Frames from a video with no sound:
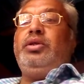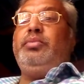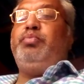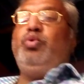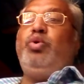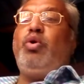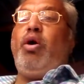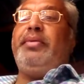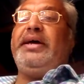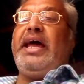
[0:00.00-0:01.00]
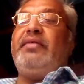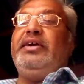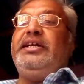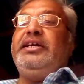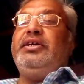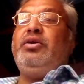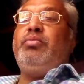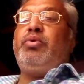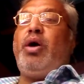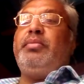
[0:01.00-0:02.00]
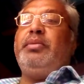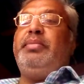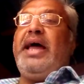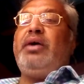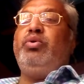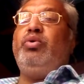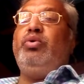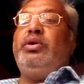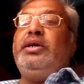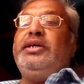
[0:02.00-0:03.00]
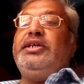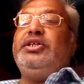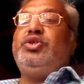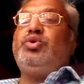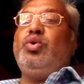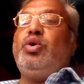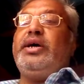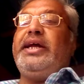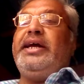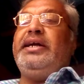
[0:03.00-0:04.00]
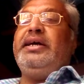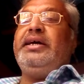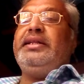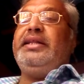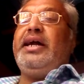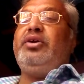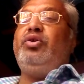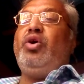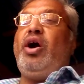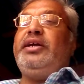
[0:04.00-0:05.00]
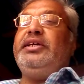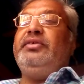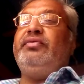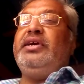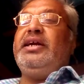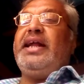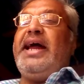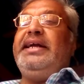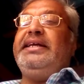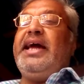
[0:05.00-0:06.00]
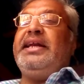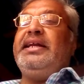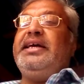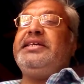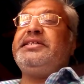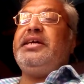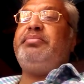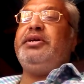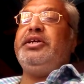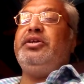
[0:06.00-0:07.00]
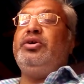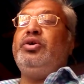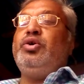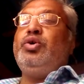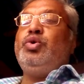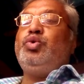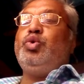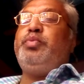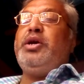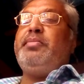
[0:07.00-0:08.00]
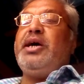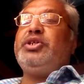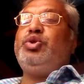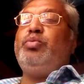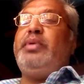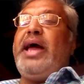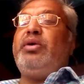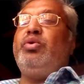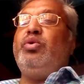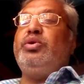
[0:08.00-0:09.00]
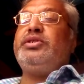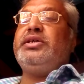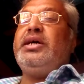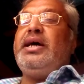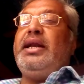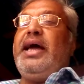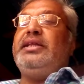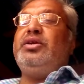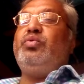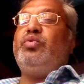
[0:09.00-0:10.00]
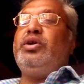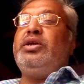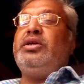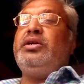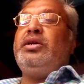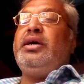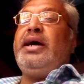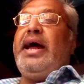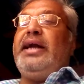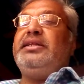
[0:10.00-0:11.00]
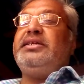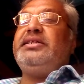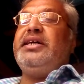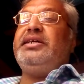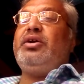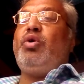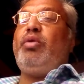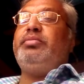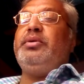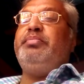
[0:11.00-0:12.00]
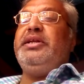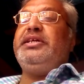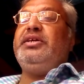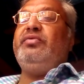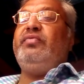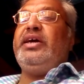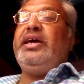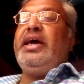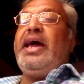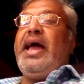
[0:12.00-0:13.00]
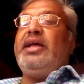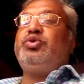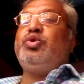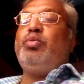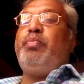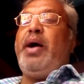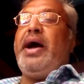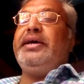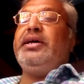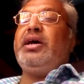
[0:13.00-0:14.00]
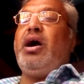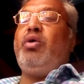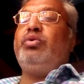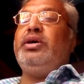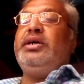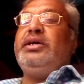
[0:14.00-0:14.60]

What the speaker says: The pull of gravity from a black hole is so great that not even light can escape it. Supermassive black holes like the one at the center of the Milky Way also fire out